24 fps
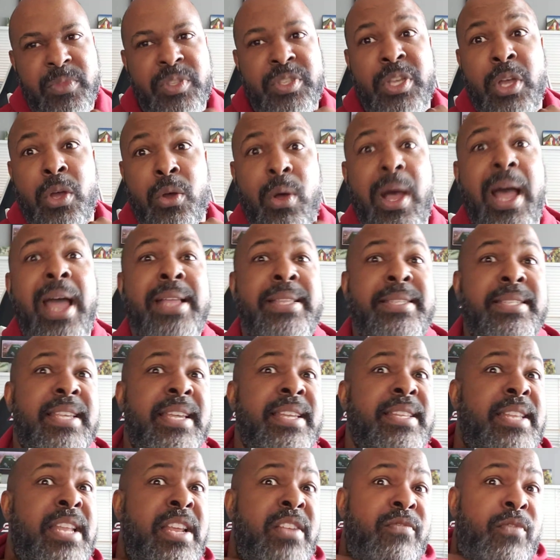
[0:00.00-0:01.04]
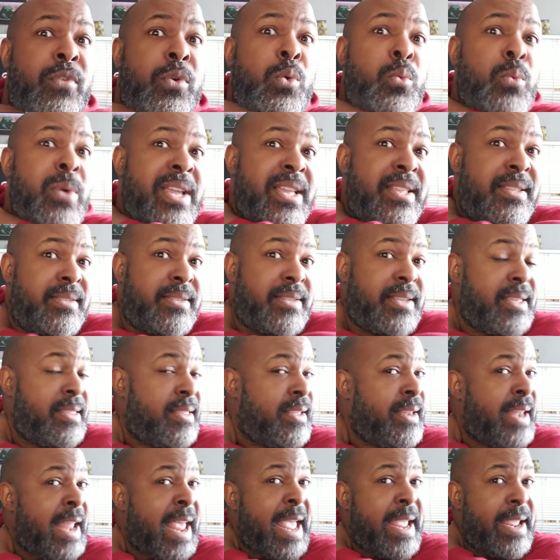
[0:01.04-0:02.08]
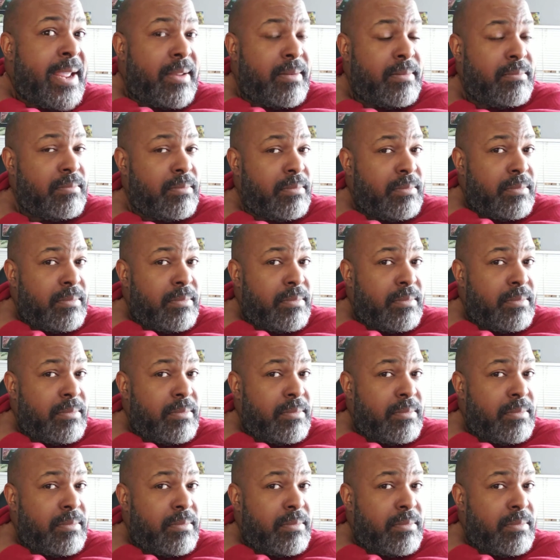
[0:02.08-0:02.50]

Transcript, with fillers: so i'd say denver wins in the night